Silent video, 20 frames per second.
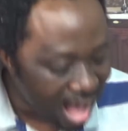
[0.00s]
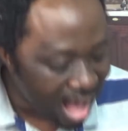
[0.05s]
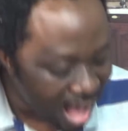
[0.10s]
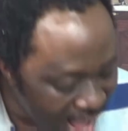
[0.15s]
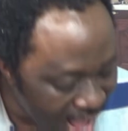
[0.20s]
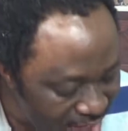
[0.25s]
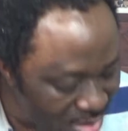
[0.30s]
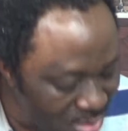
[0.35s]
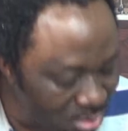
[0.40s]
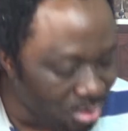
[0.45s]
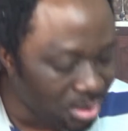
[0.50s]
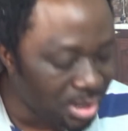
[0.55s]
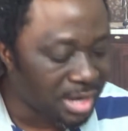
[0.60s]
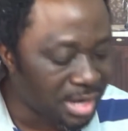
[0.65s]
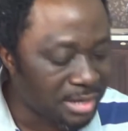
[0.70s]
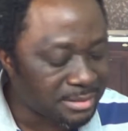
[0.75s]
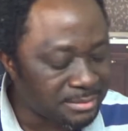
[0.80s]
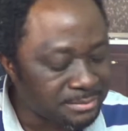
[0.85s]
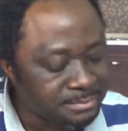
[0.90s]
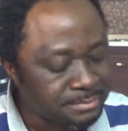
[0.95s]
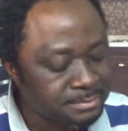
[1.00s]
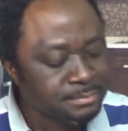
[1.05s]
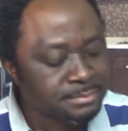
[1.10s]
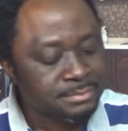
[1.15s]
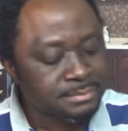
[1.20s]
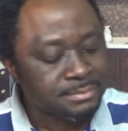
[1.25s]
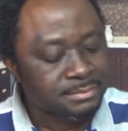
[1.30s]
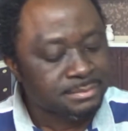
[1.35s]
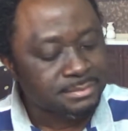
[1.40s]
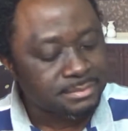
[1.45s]
Hallelujah.
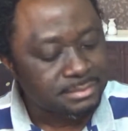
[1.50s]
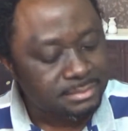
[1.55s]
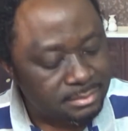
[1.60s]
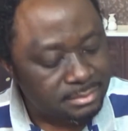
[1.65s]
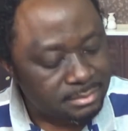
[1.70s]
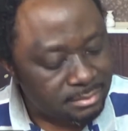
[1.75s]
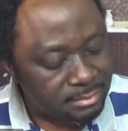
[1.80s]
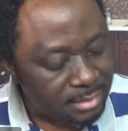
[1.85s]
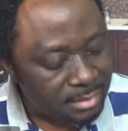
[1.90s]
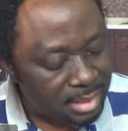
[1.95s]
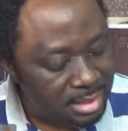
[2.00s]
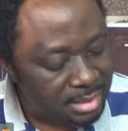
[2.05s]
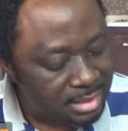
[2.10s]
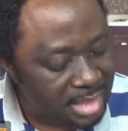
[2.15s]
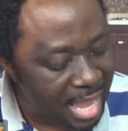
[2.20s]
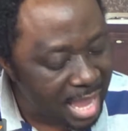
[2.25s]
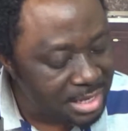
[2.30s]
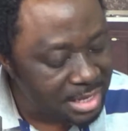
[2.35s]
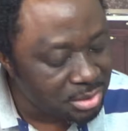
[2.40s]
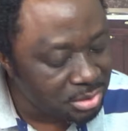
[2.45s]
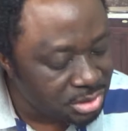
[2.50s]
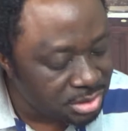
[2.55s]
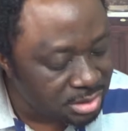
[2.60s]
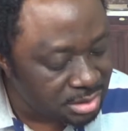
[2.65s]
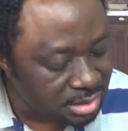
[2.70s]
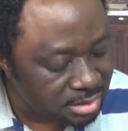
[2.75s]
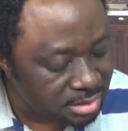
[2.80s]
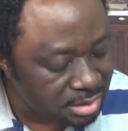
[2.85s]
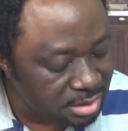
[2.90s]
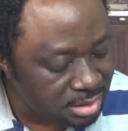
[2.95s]
Thank you,
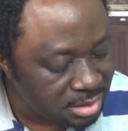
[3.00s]
Jesus.